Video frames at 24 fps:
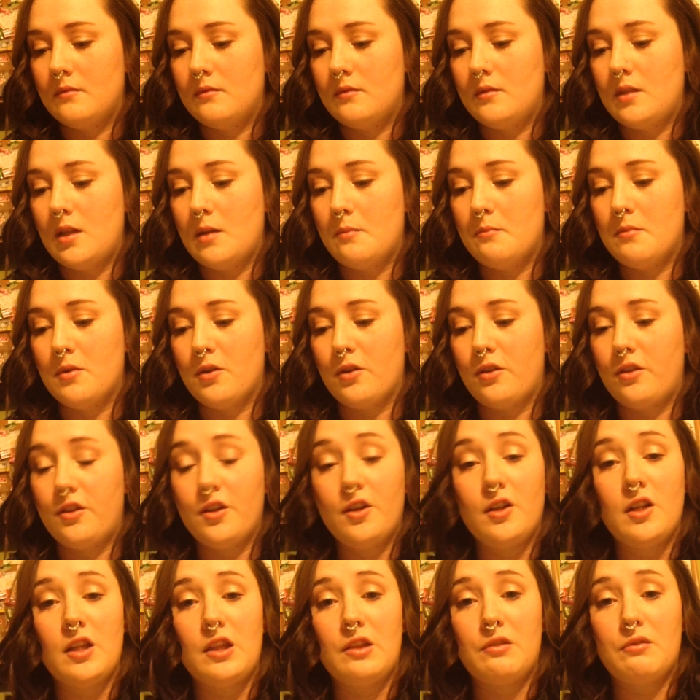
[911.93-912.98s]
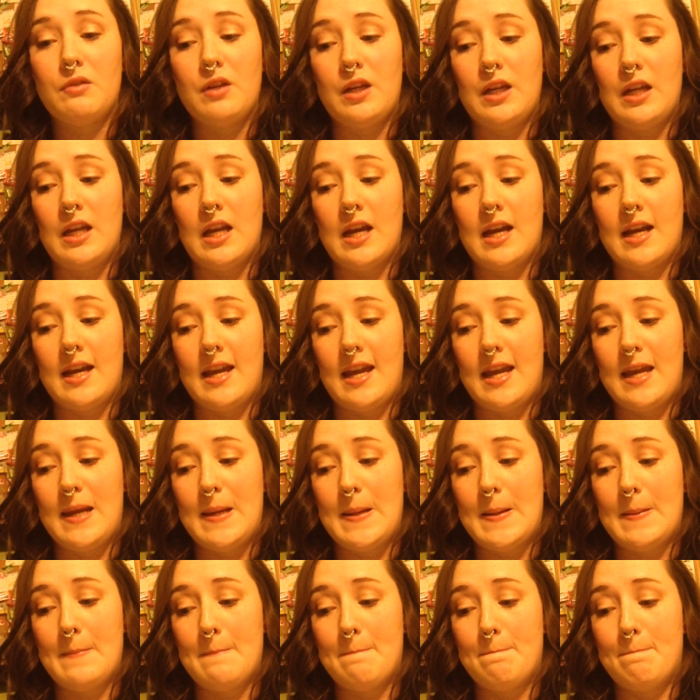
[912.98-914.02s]
Number 33, I hate
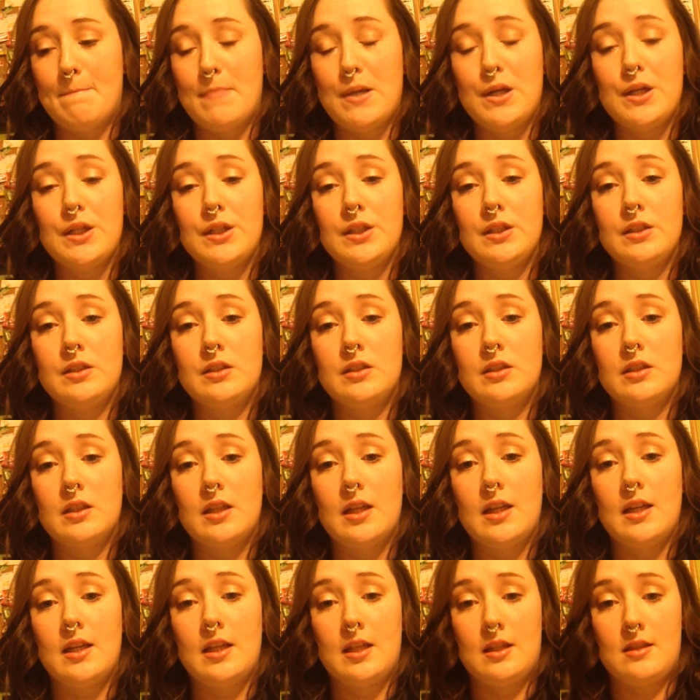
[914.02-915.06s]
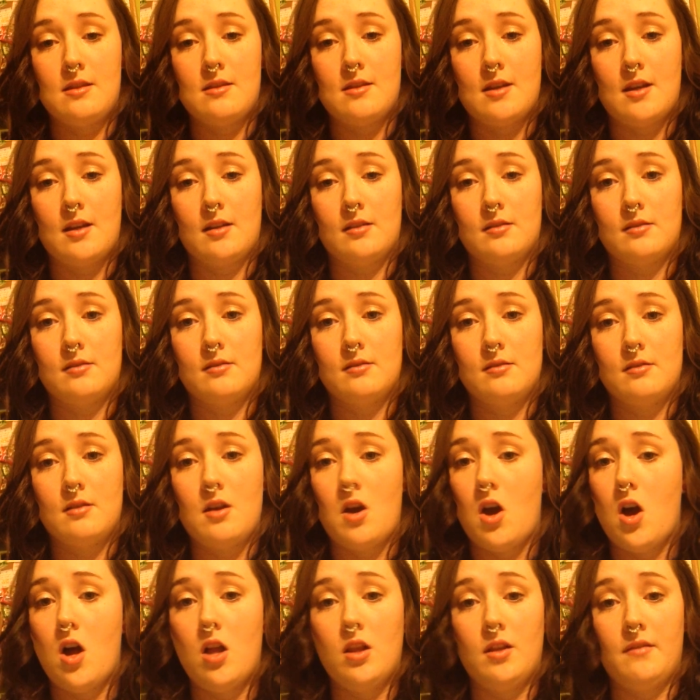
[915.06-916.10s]
bugs and insects.
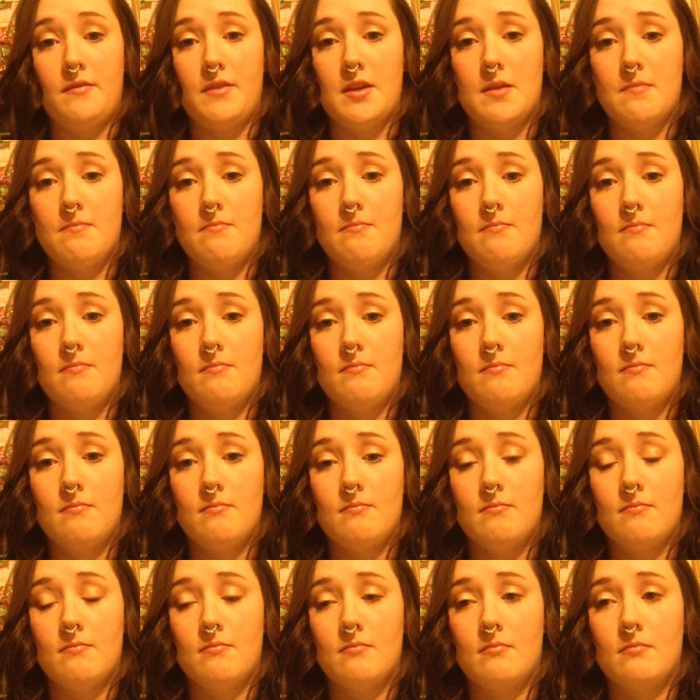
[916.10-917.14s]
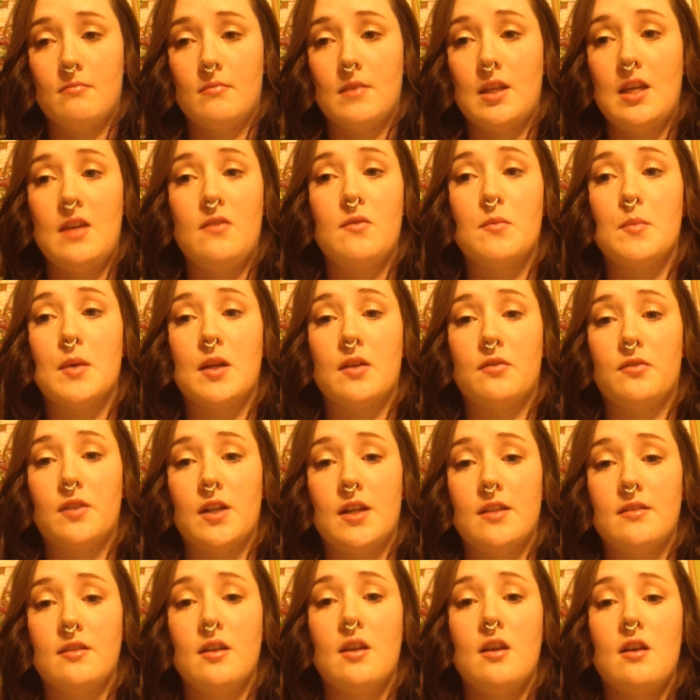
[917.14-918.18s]
All of them. Even
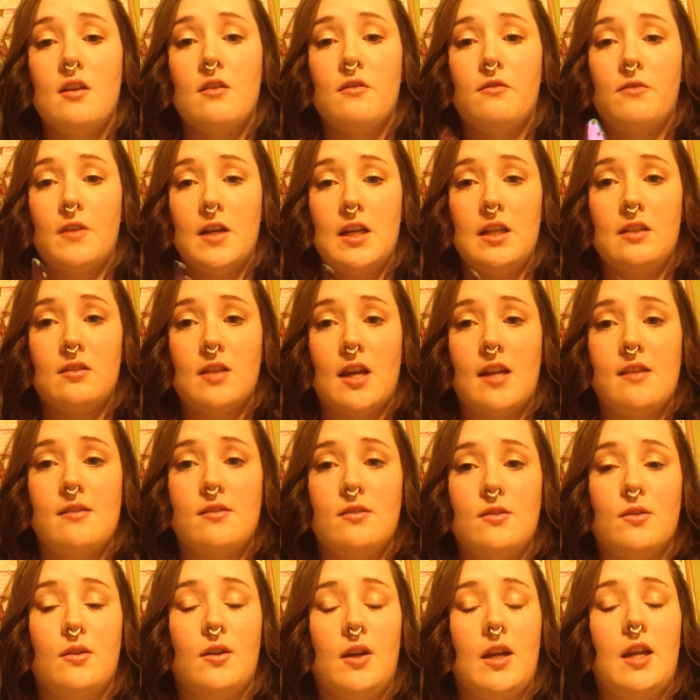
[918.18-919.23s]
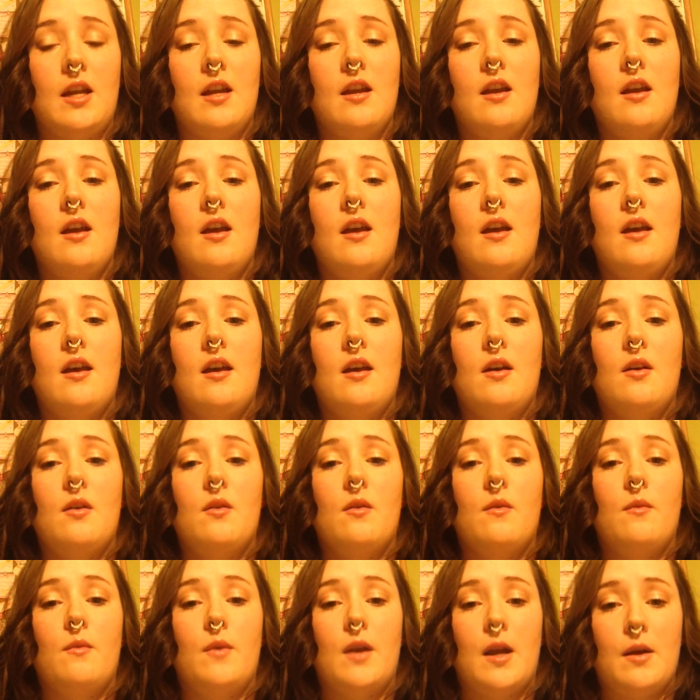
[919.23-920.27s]
butterflies. Funny side story.
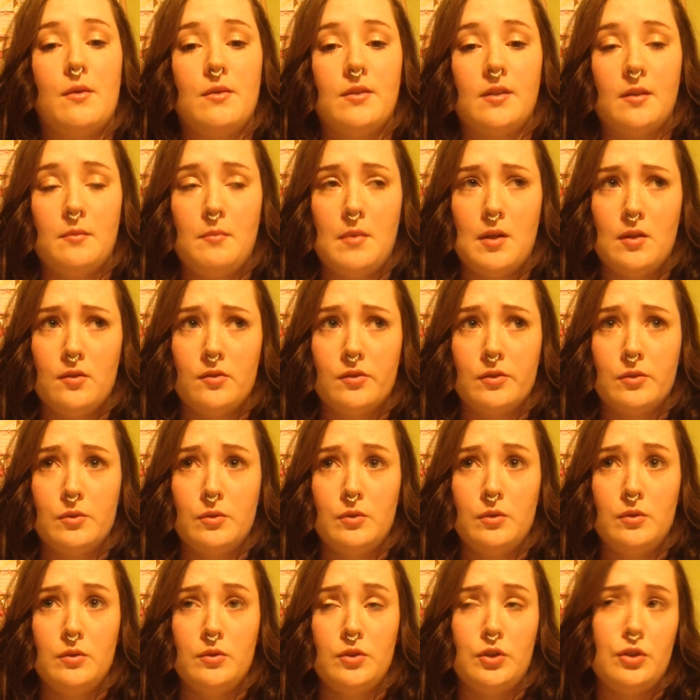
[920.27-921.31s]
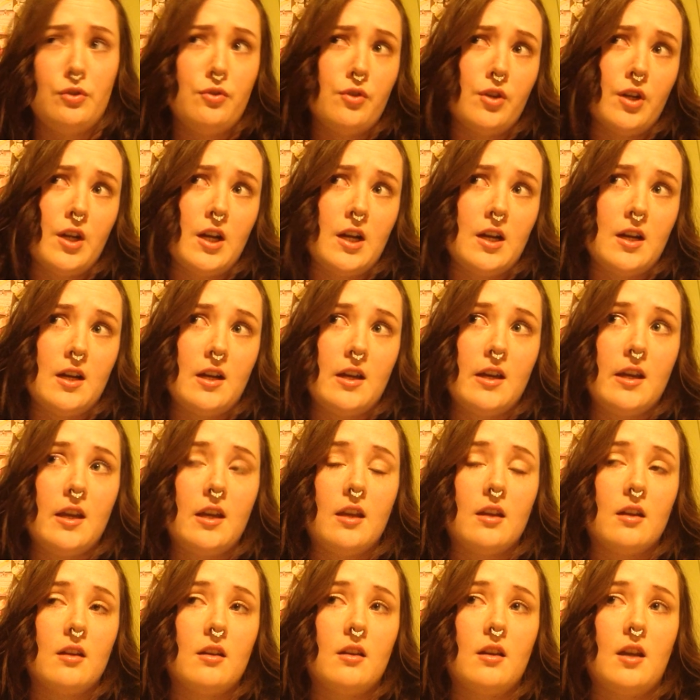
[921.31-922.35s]
When I was in middle school, junior
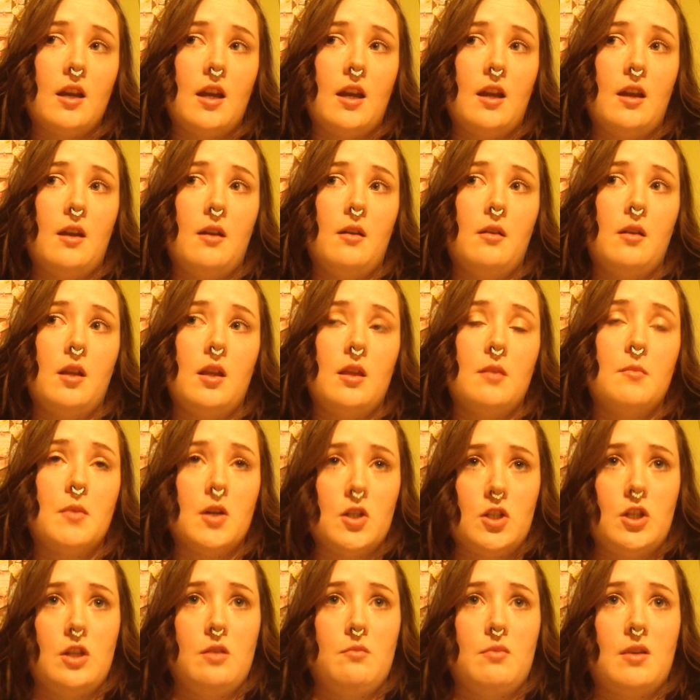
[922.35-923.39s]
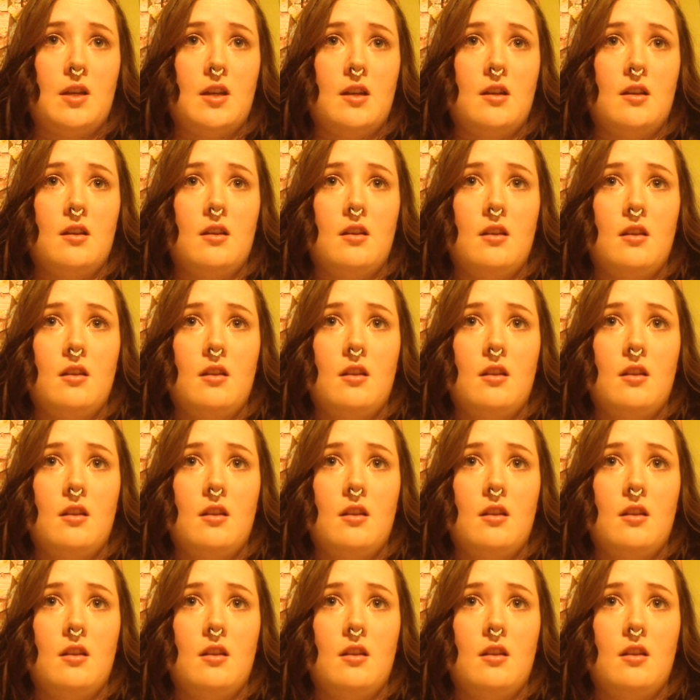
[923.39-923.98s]
high, and in the marching band,